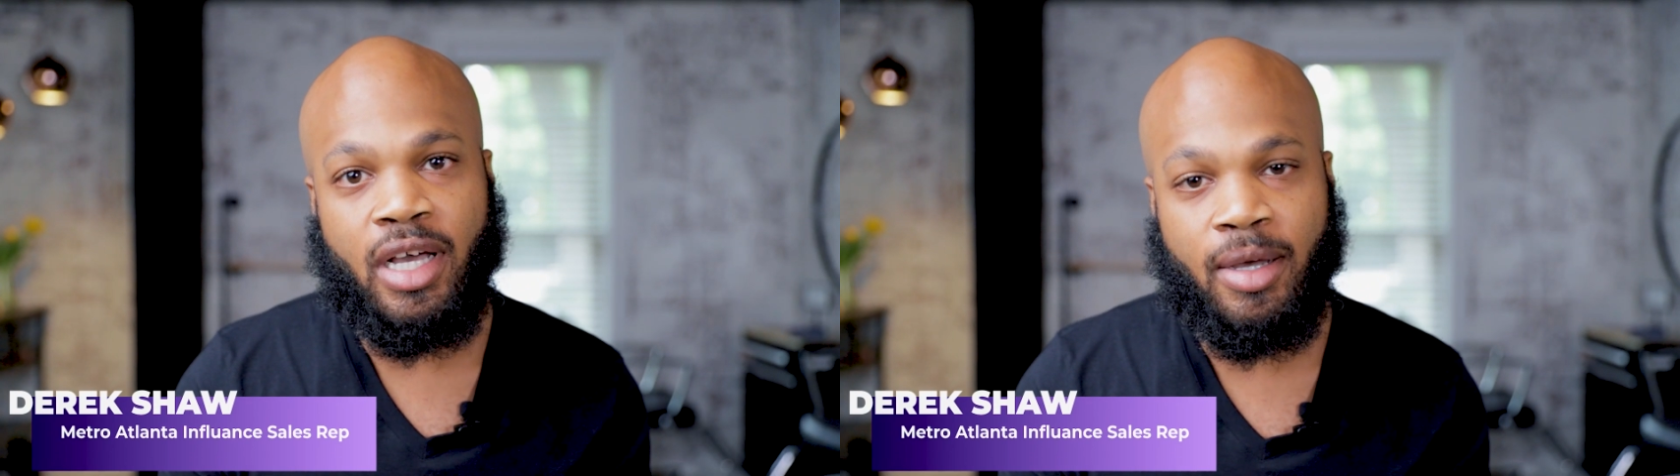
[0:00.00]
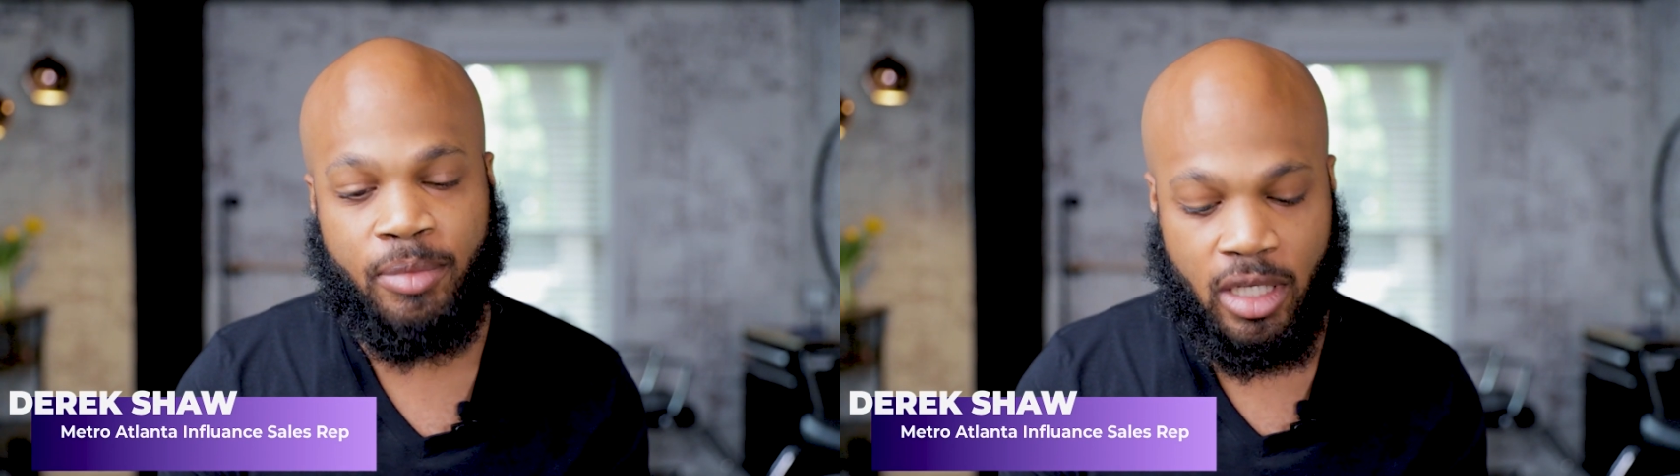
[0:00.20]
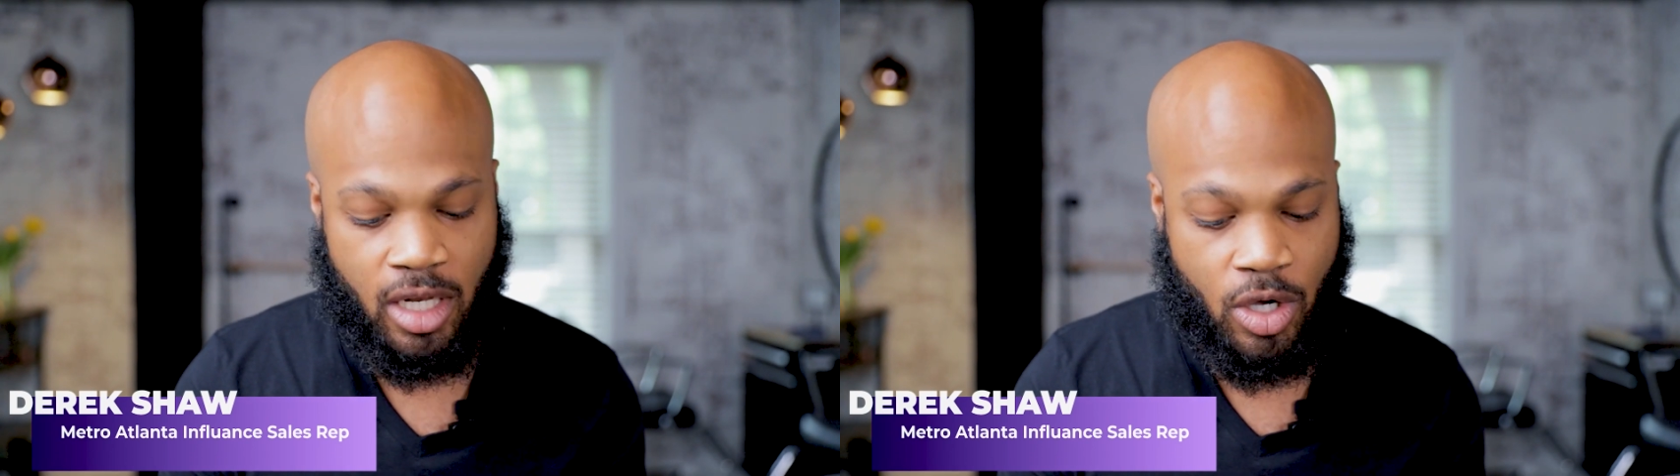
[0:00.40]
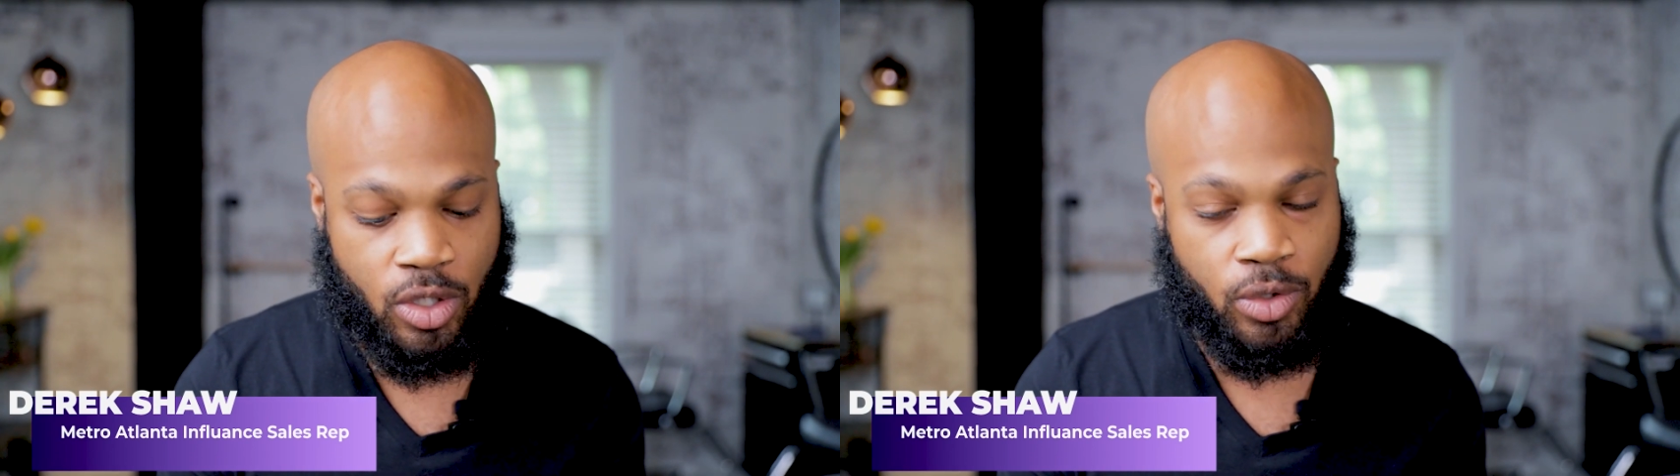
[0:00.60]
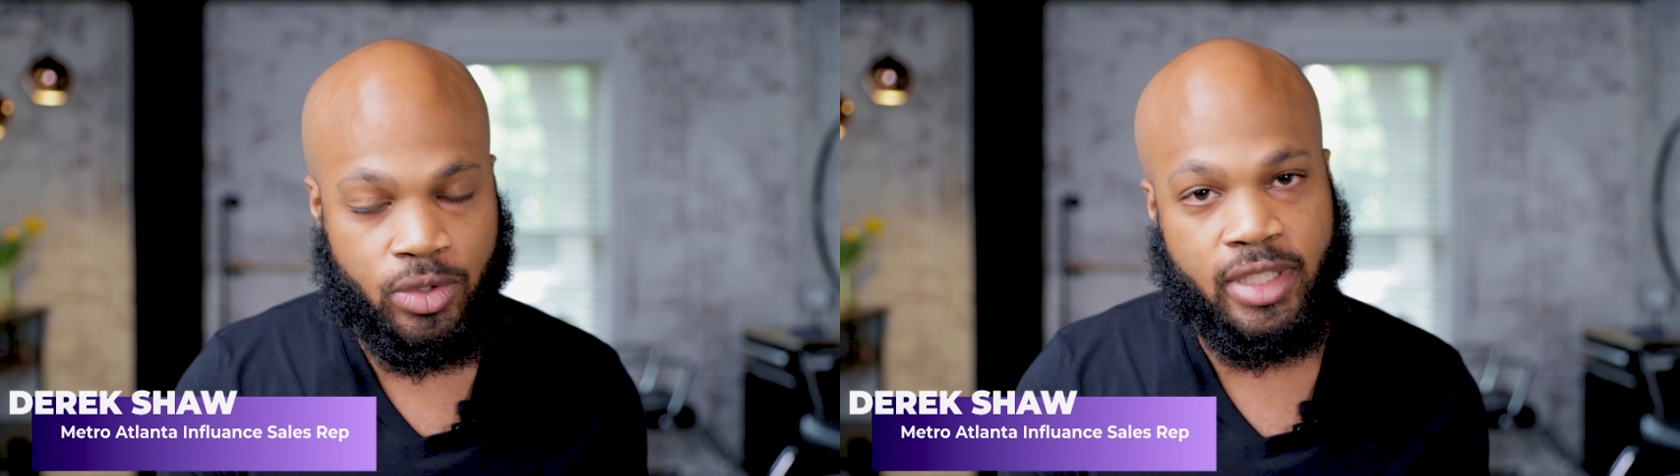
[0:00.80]
I'm the
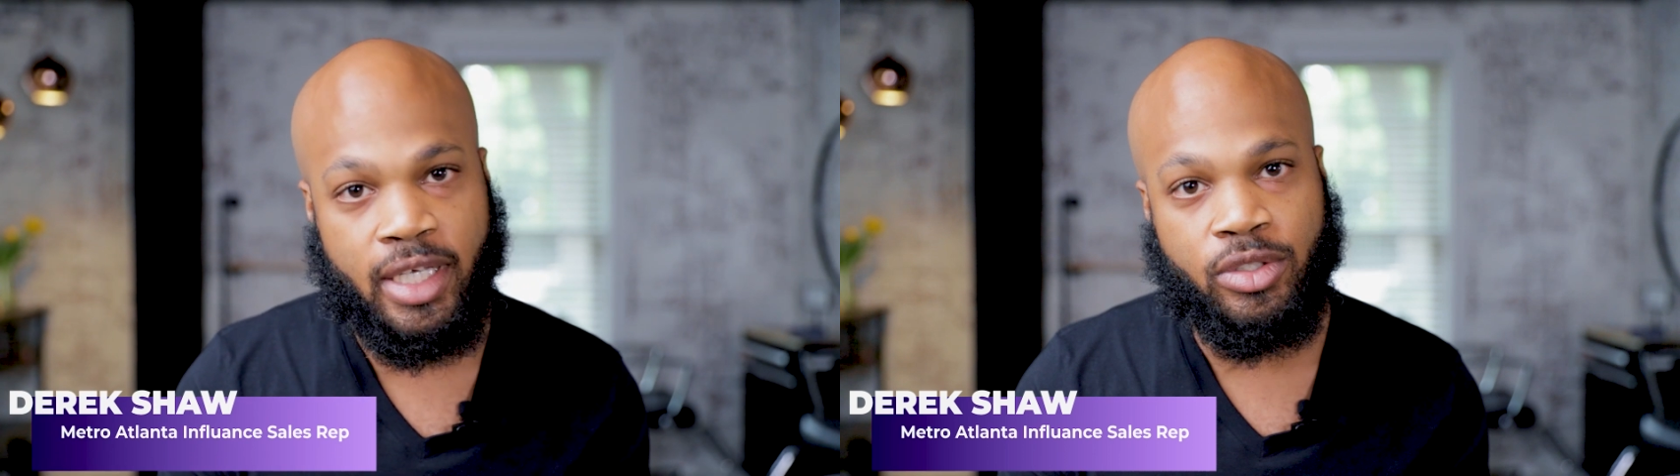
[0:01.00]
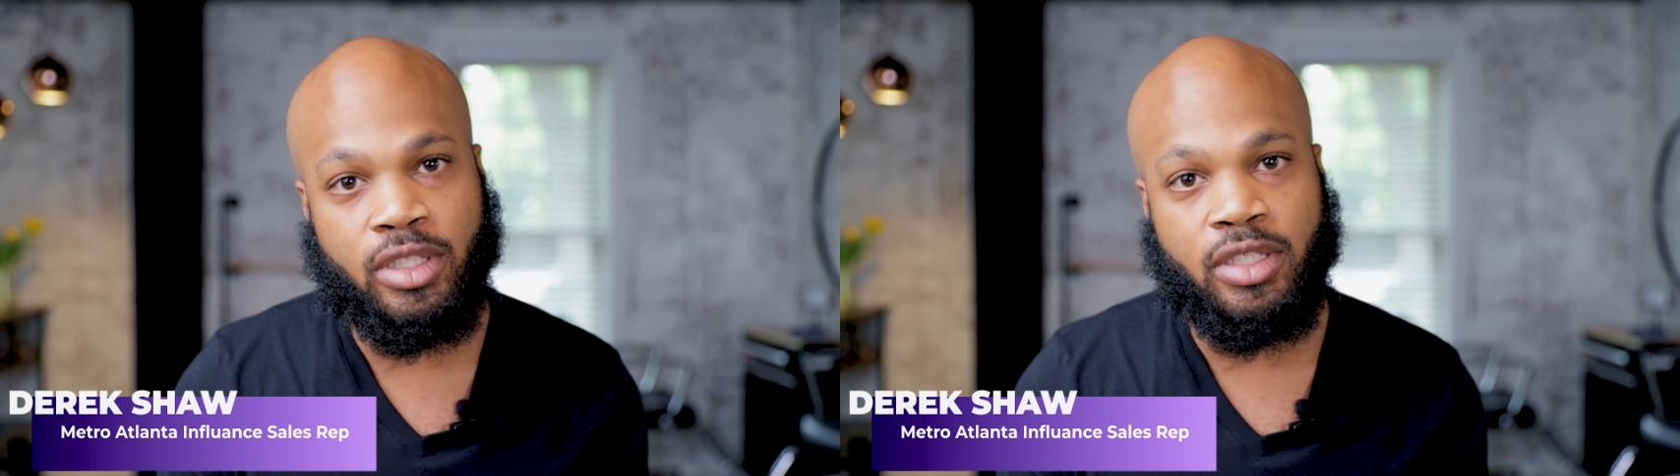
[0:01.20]
local sales